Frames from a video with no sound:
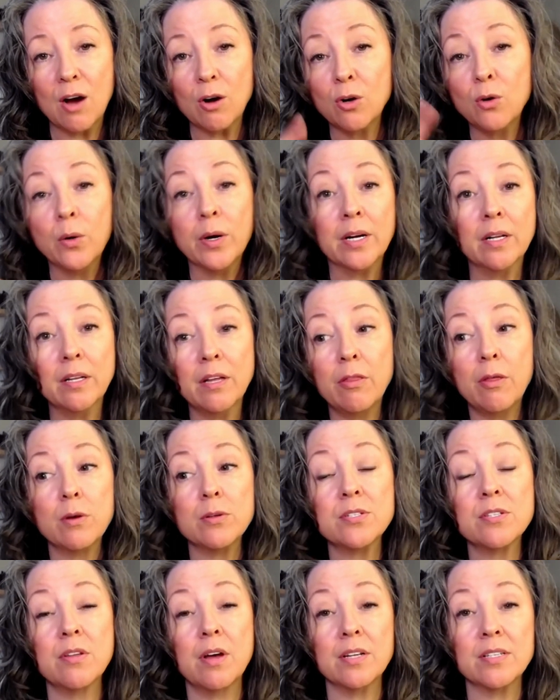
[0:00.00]
how quickly
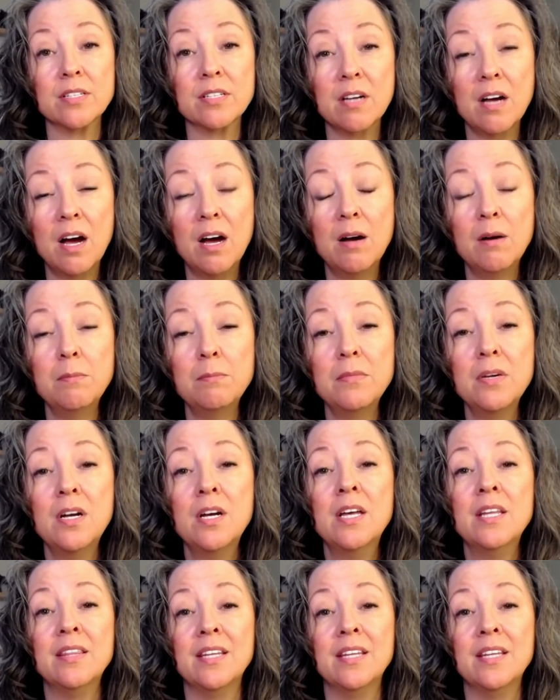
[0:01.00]
those thoughts come,